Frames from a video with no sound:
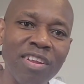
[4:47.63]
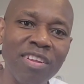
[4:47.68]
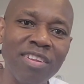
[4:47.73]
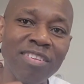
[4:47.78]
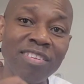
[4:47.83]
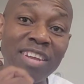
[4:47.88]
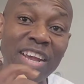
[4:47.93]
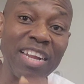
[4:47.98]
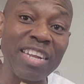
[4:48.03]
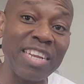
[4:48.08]

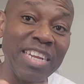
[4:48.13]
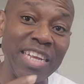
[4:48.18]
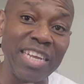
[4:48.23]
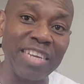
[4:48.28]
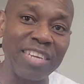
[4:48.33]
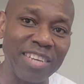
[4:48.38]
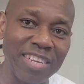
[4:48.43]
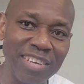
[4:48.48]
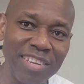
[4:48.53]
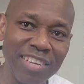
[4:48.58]

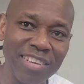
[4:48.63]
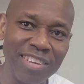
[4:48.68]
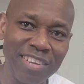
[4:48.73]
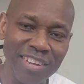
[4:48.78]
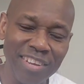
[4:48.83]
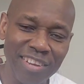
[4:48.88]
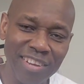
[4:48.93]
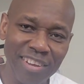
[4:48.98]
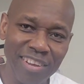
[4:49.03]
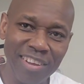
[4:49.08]
technique.
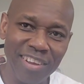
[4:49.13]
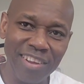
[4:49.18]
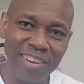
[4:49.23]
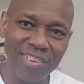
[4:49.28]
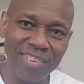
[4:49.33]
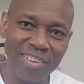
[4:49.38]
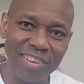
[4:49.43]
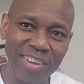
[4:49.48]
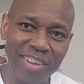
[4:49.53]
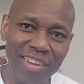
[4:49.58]

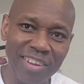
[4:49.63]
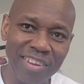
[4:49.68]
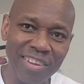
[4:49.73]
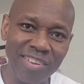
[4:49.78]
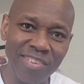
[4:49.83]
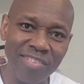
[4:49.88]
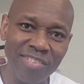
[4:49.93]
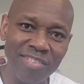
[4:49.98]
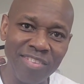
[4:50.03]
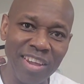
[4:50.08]
Okay,
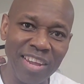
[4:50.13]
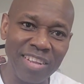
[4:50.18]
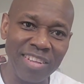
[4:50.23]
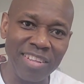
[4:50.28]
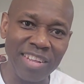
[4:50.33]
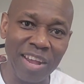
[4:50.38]
because tech.